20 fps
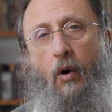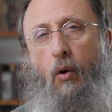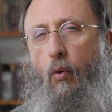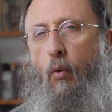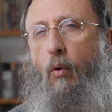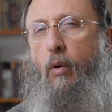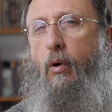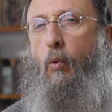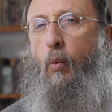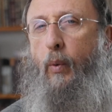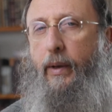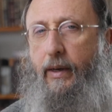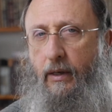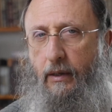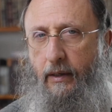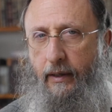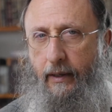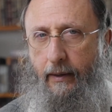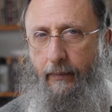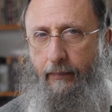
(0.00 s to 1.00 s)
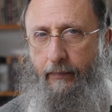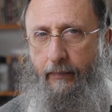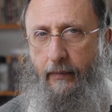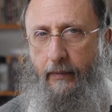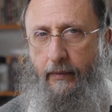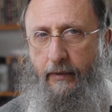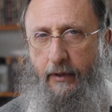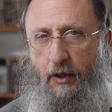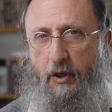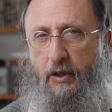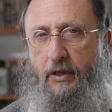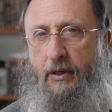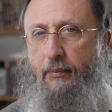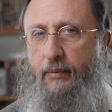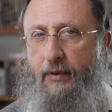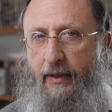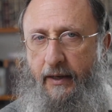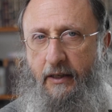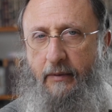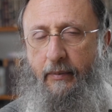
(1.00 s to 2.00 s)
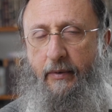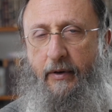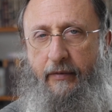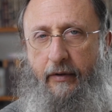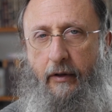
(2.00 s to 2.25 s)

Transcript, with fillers: or weekly, such as the placement of